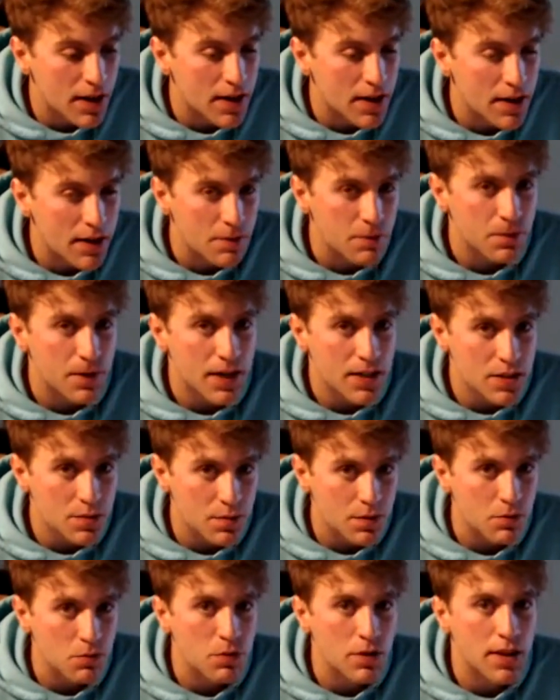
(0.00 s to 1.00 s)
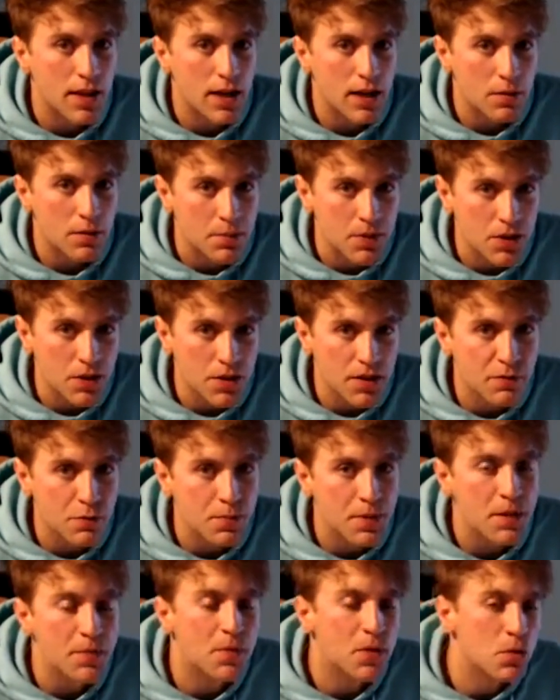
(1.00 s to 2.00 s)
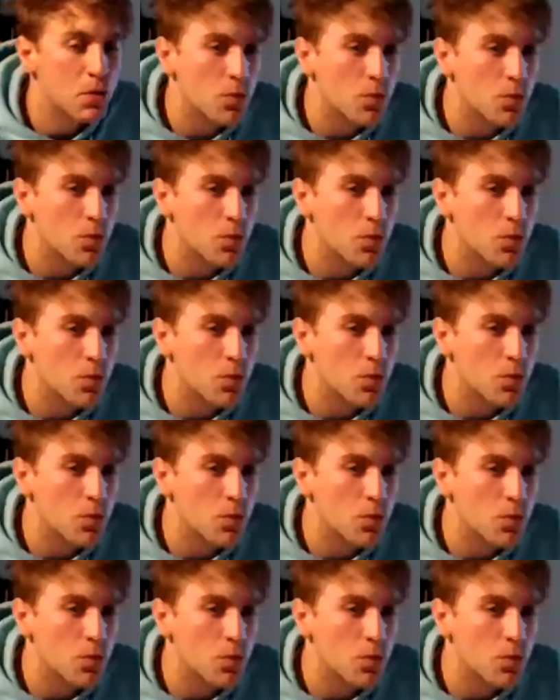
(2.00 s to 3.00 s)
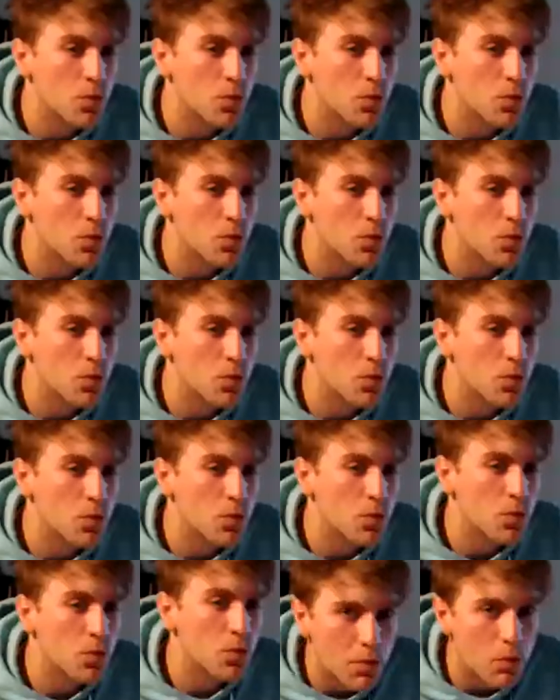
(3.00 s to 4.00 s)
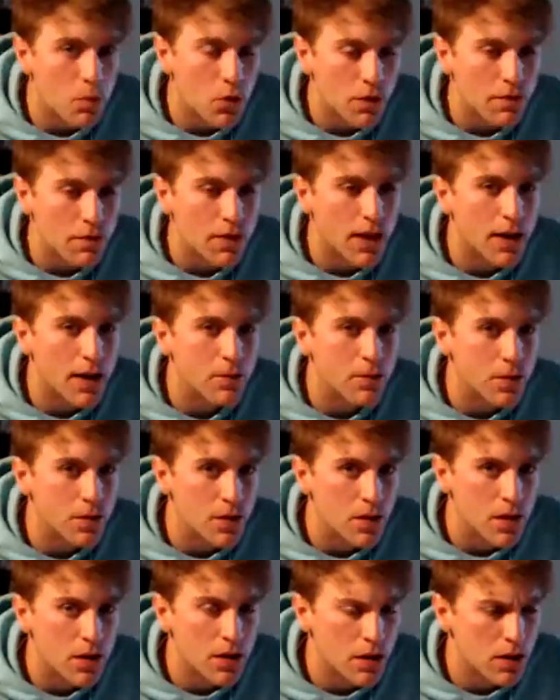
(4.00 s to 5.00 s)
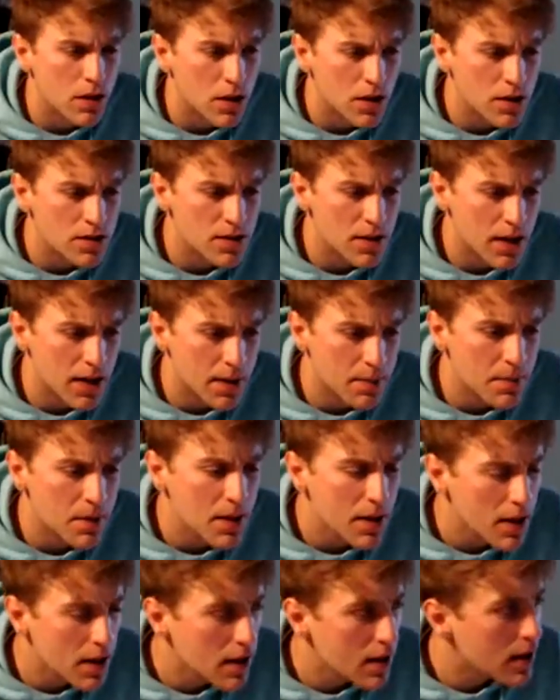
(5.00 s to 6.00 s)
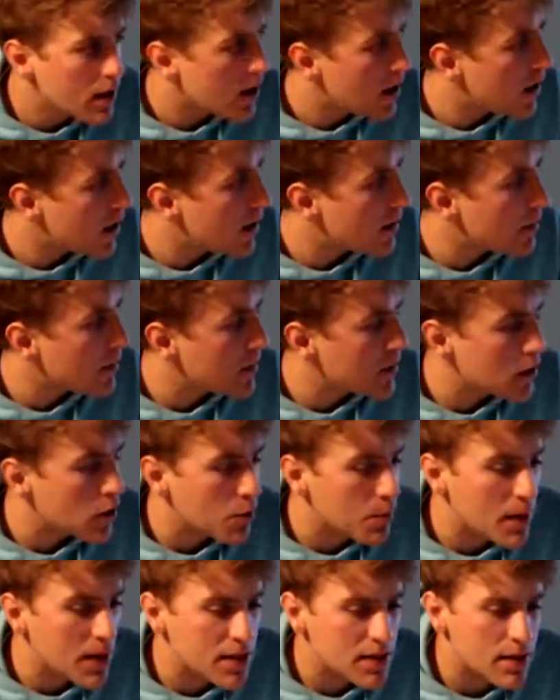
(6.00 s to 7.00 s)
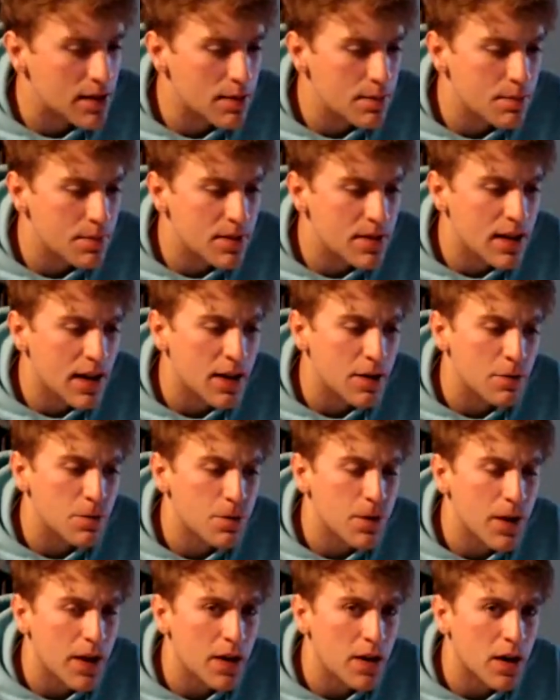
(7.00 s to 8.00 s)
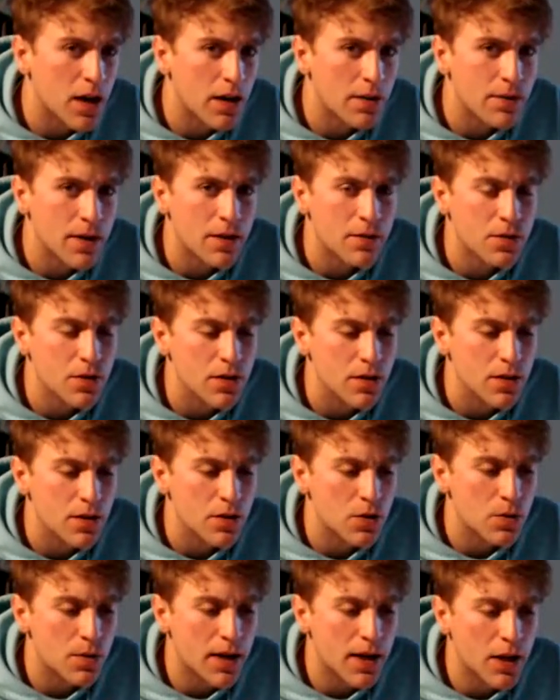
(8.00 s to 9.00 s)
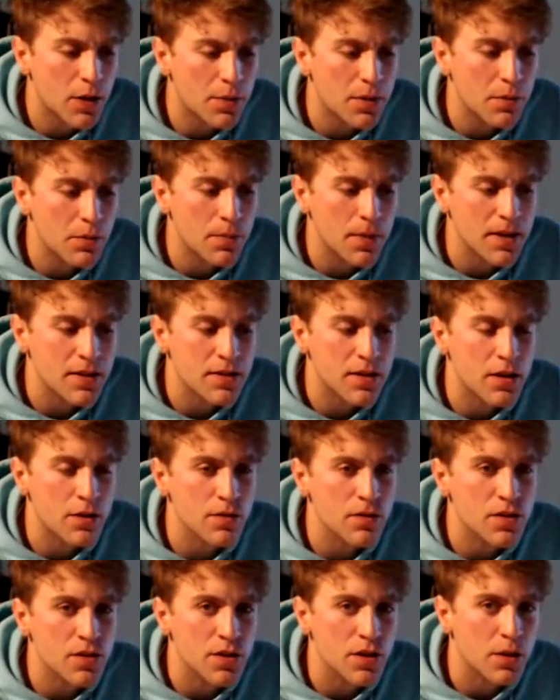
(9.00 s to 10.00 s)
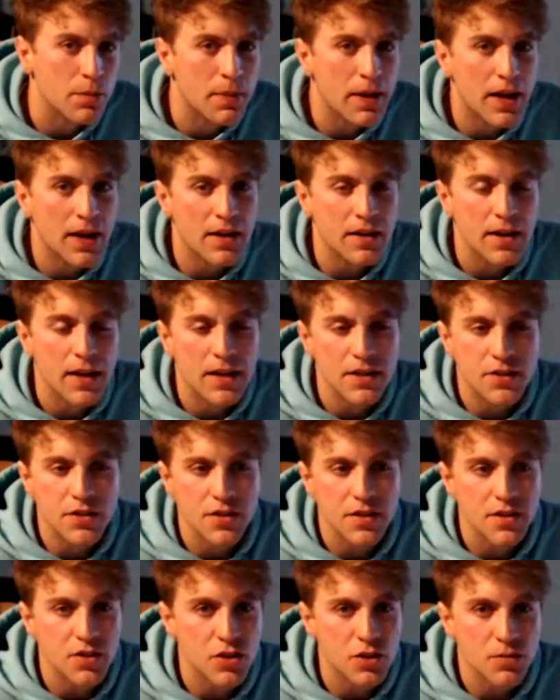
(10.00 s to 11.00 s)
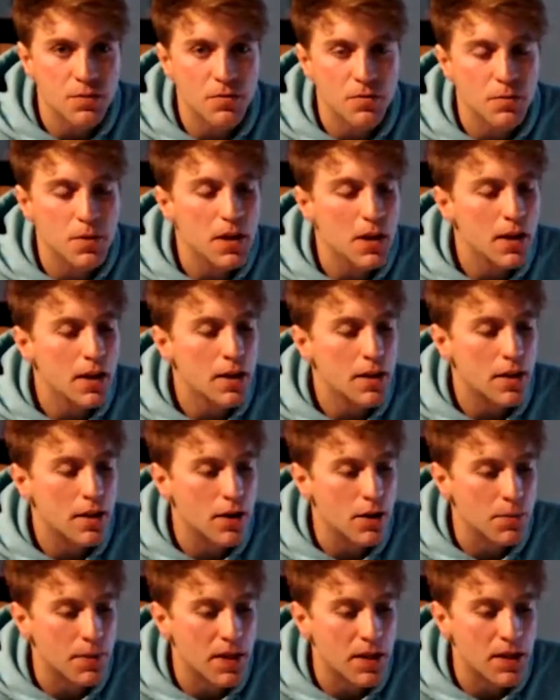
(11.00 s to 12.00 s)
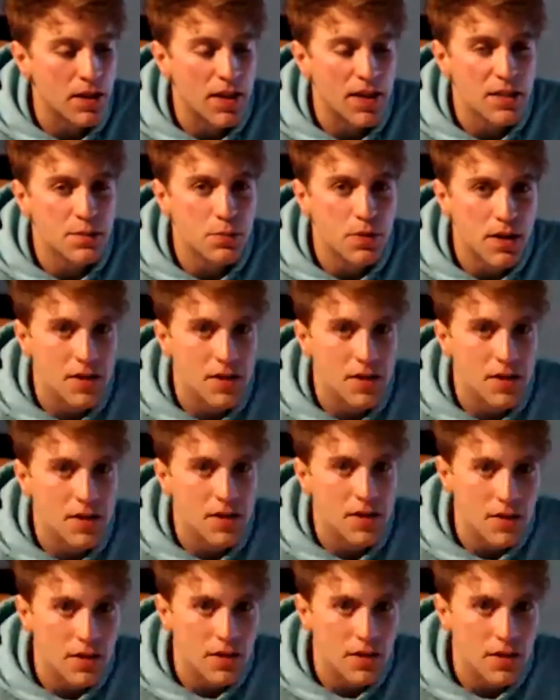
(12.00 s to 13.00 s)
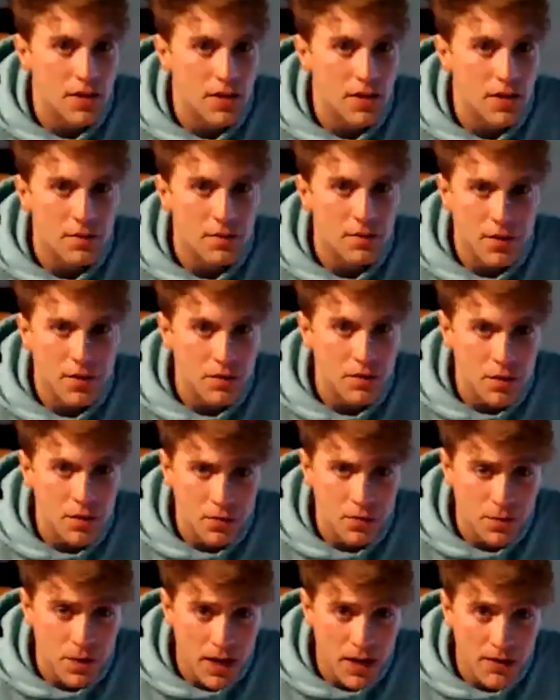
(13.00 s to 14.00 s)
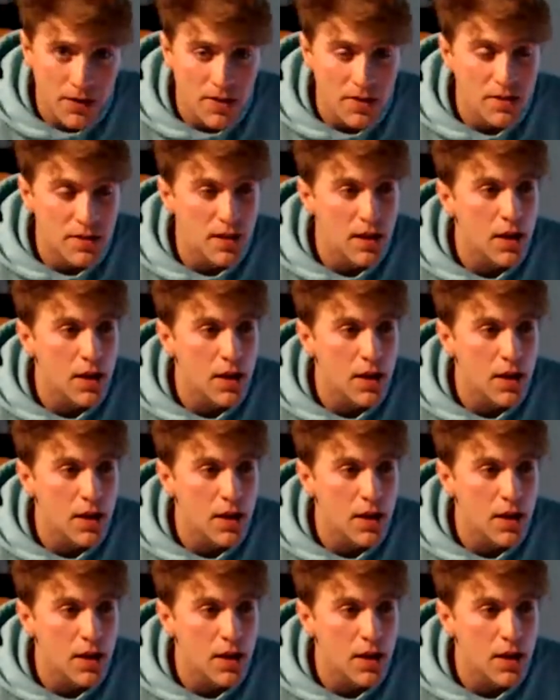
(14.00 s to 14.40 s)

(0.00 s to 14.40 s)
that investment, with that ability for people to work remotely, I think we're going to be seeing a lot more of that for a long time. Might kind of fade off after a little while. People might start returning naturally just from there being less presence of the virus.